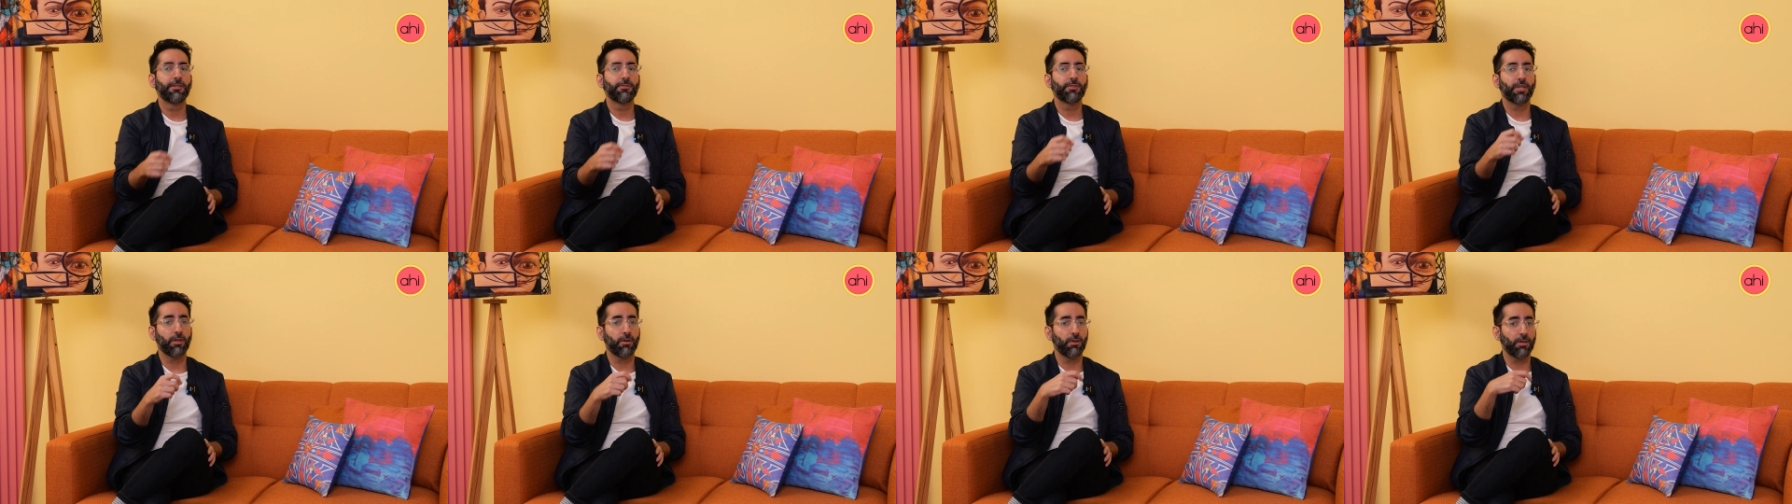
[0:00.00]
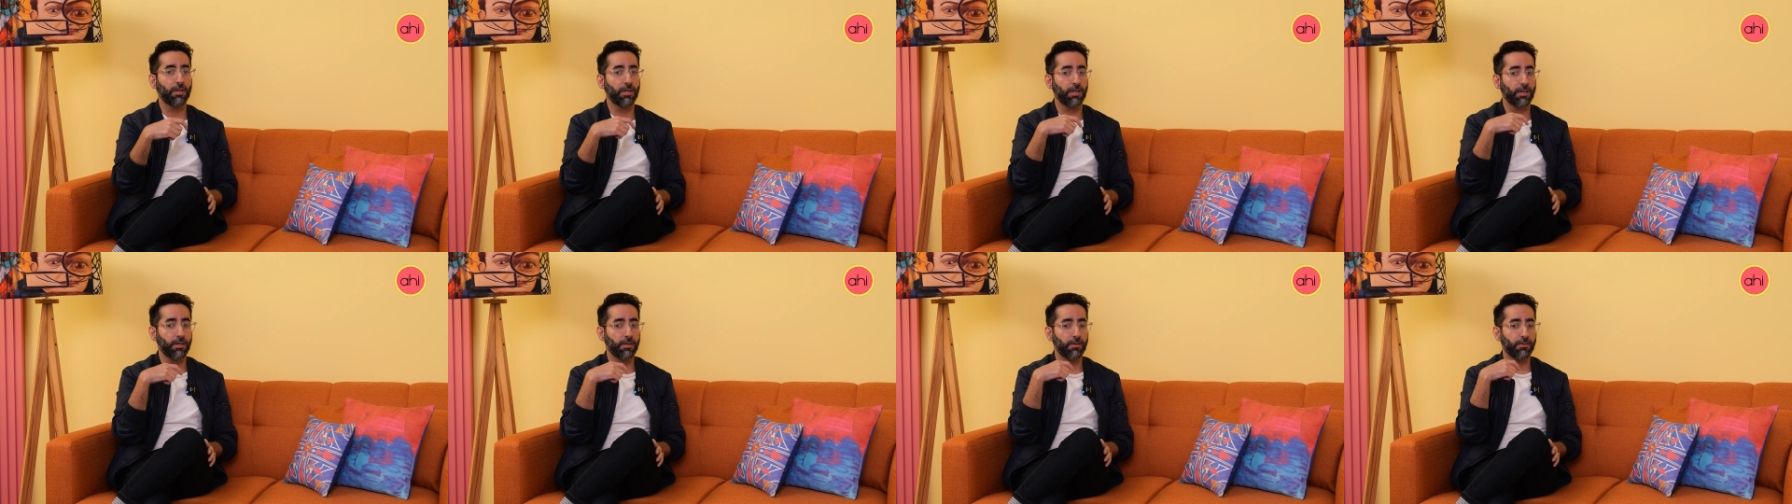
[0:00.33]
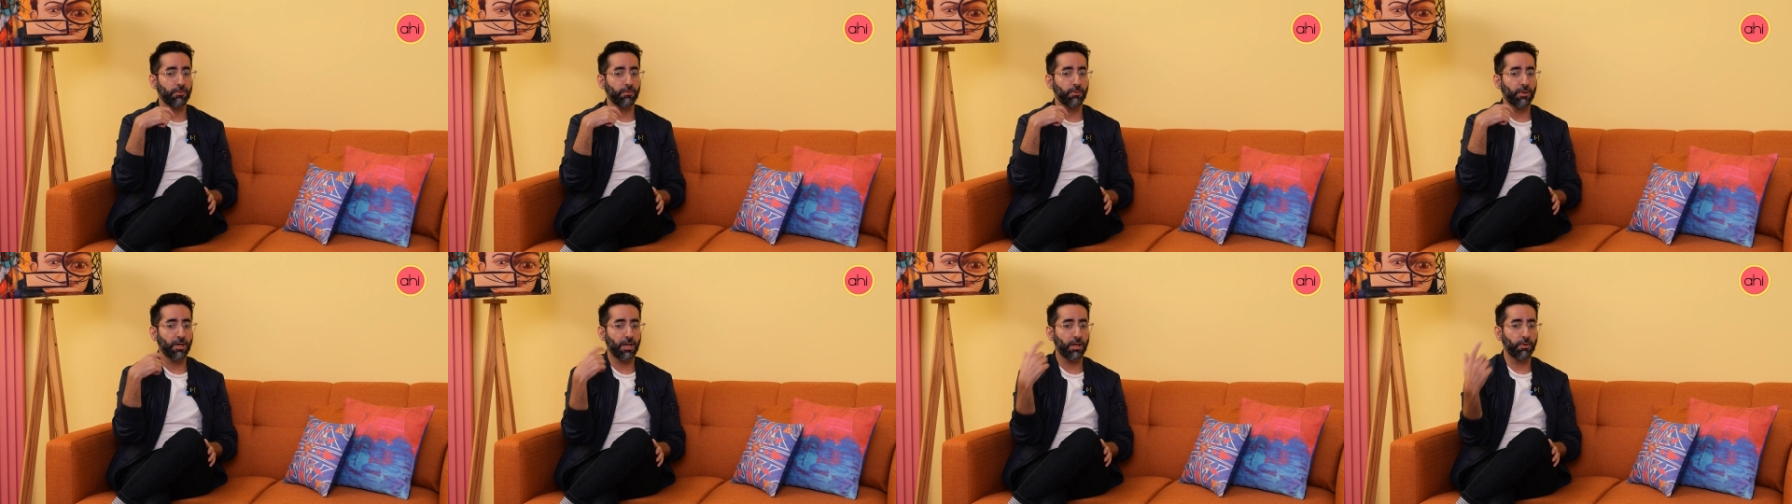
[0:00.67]
Then
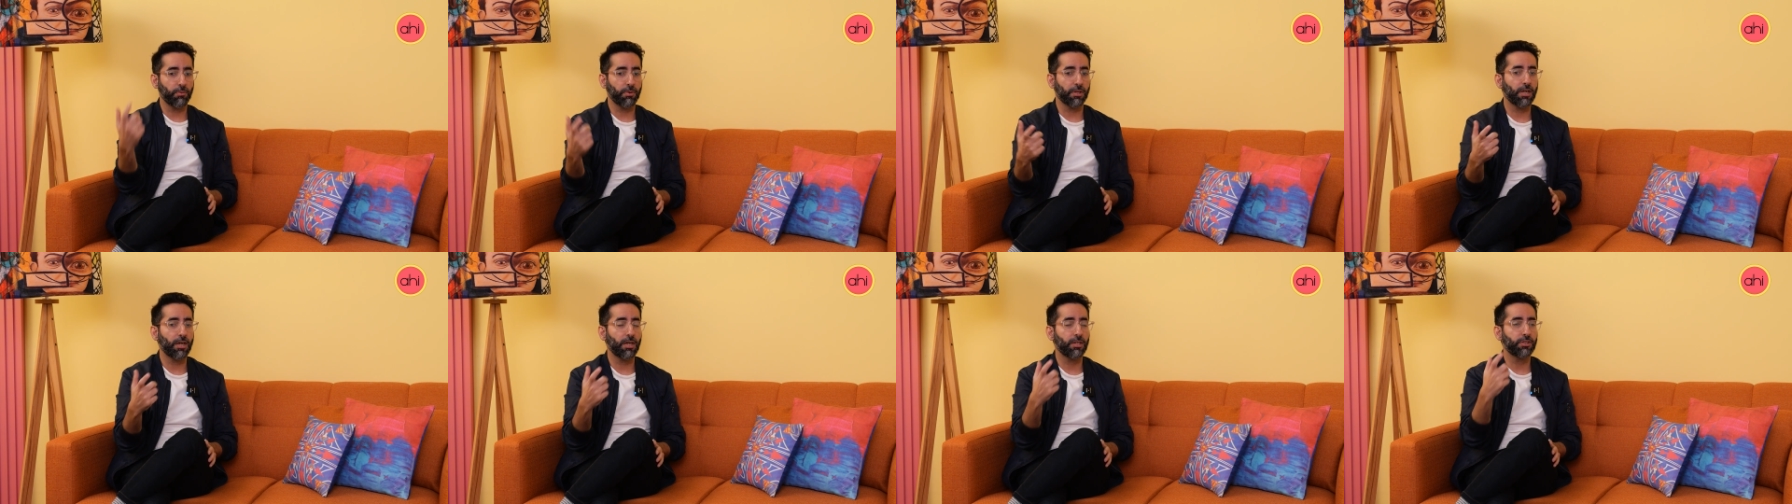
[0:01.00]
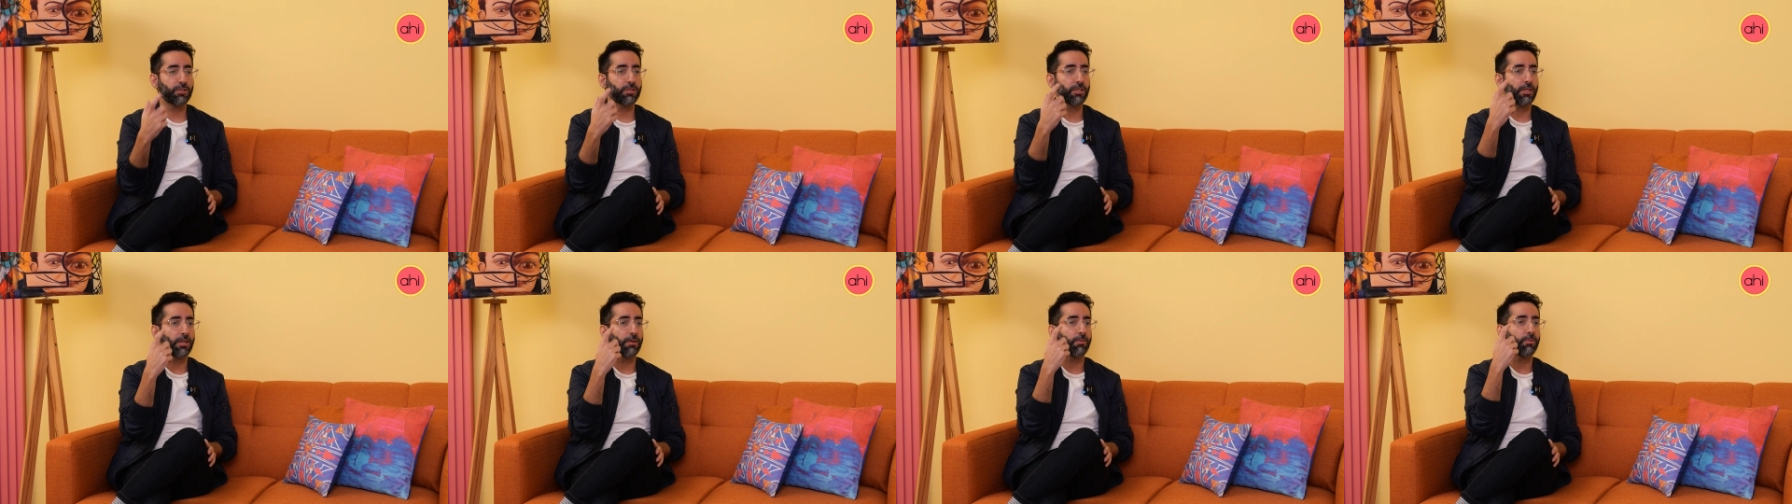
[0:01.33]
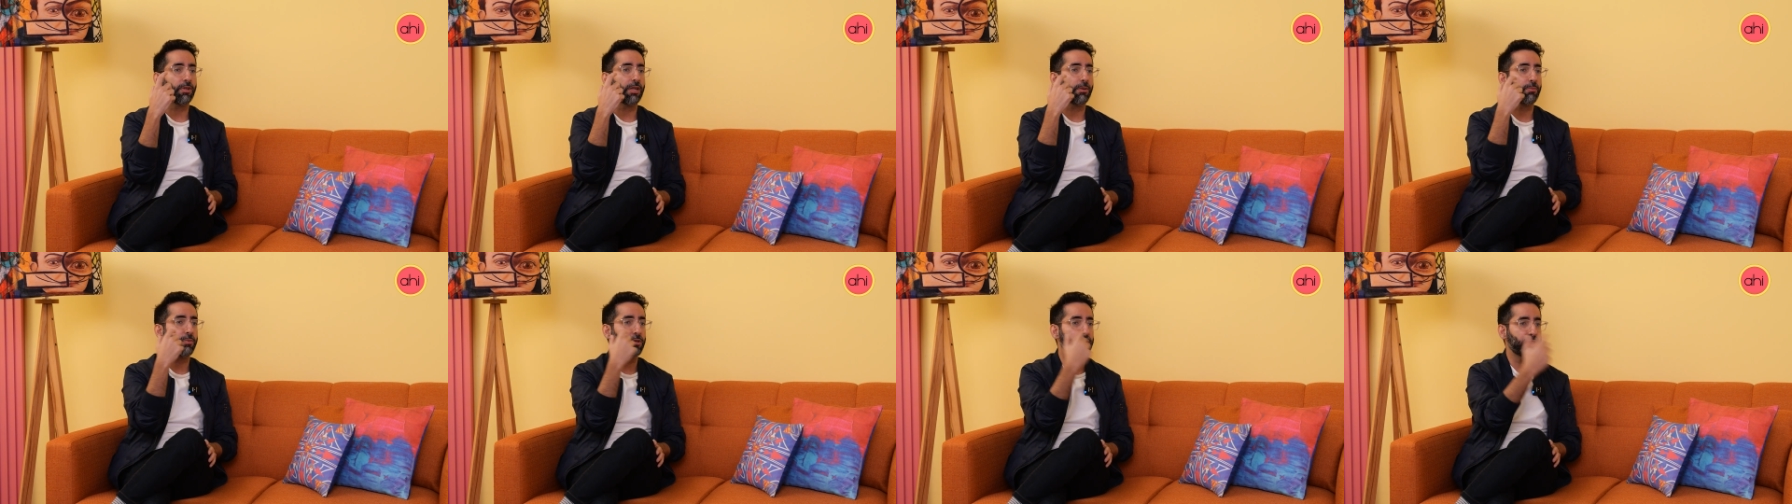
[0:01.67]
working with Hashim,
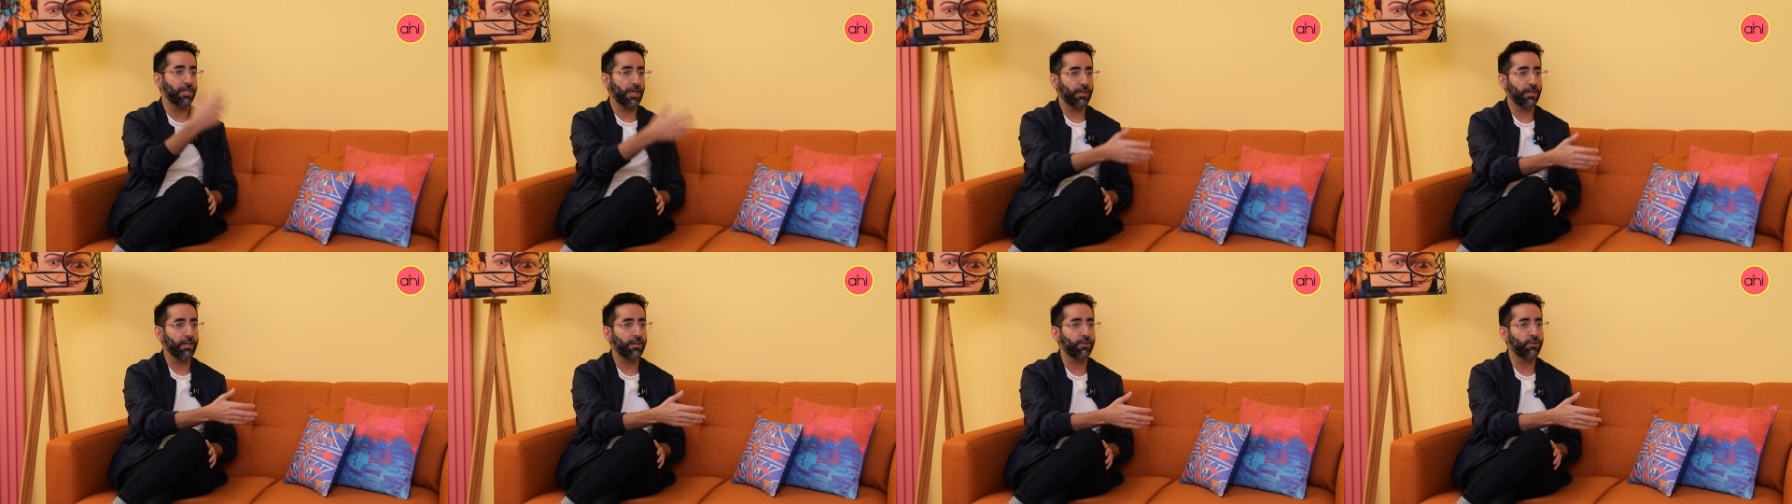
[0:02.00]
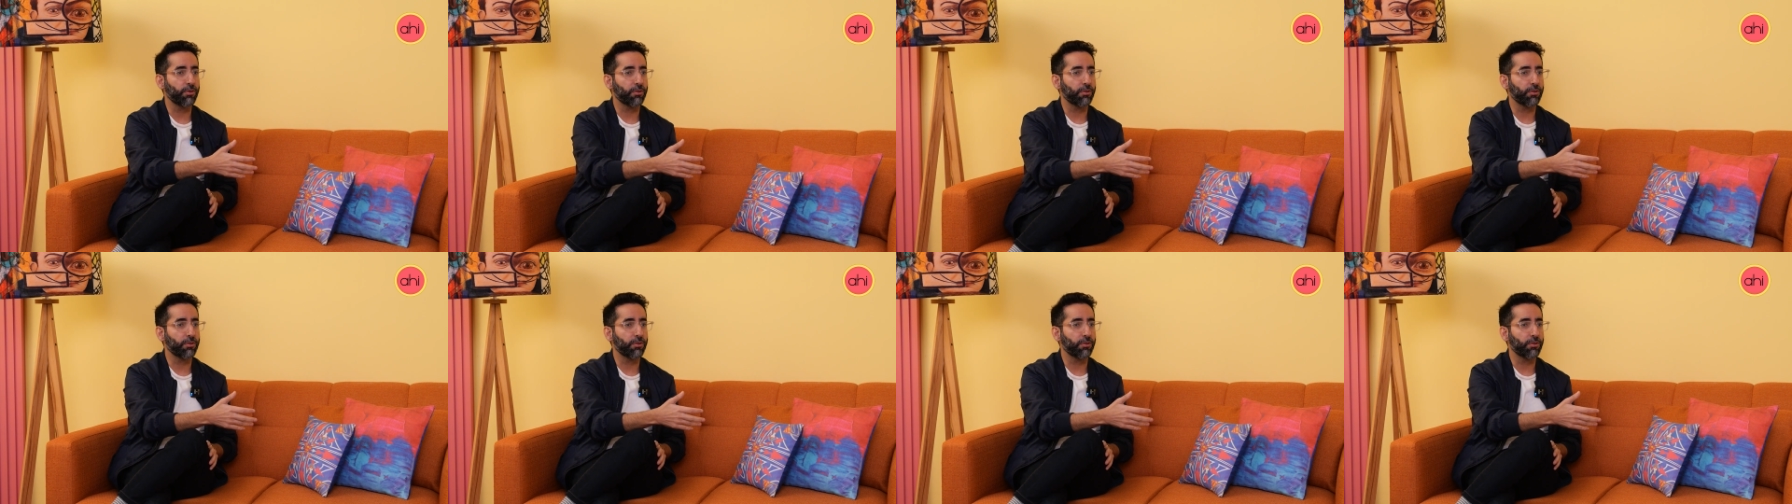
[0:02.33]
then presenting